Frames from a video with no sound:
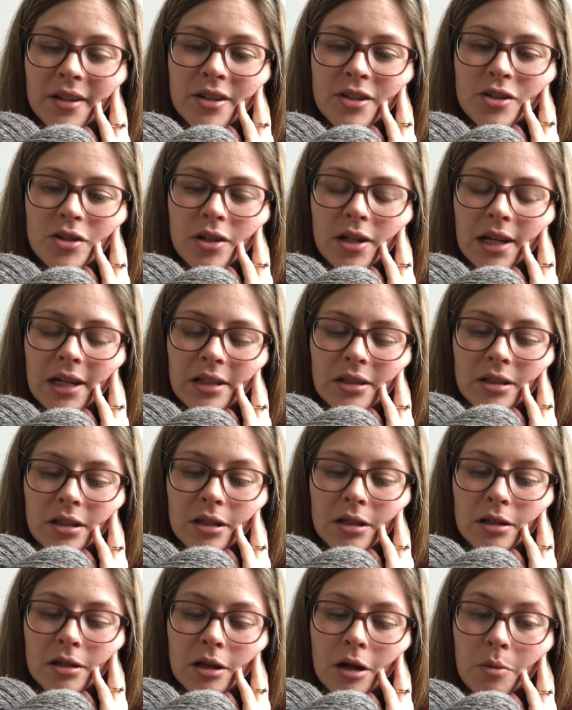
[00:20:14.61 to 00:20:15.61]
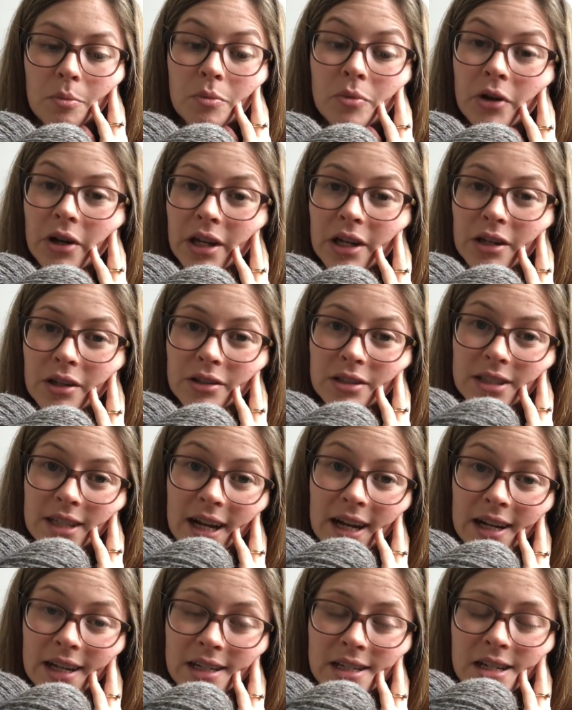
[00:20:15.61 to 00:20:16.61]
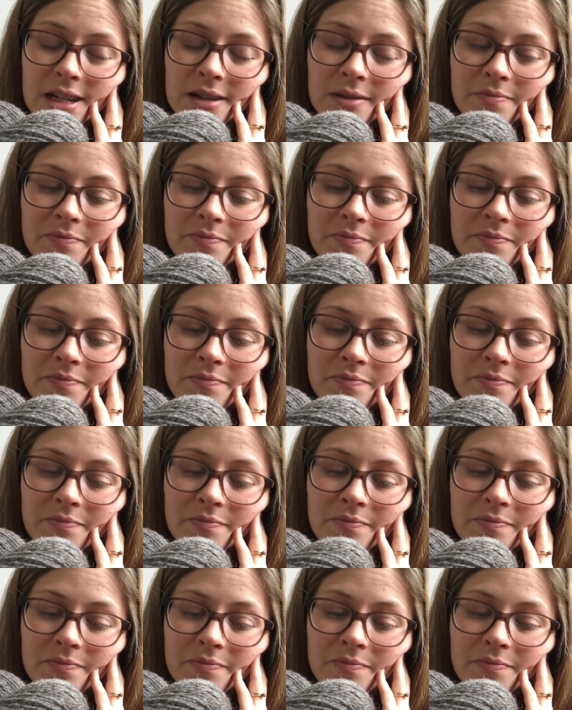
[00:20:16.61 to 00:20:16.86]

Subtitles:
because you like the Cumbrian undyed.